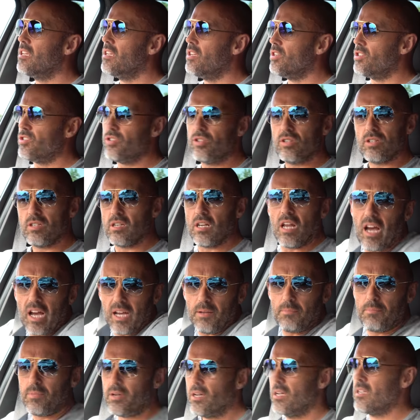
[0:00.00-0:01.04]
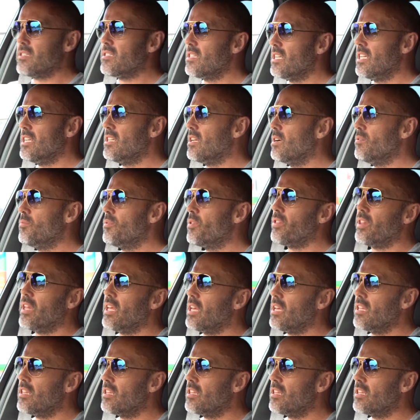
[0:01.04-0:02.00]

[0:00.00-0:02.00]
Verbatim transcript: You shouldn't. I personally don't think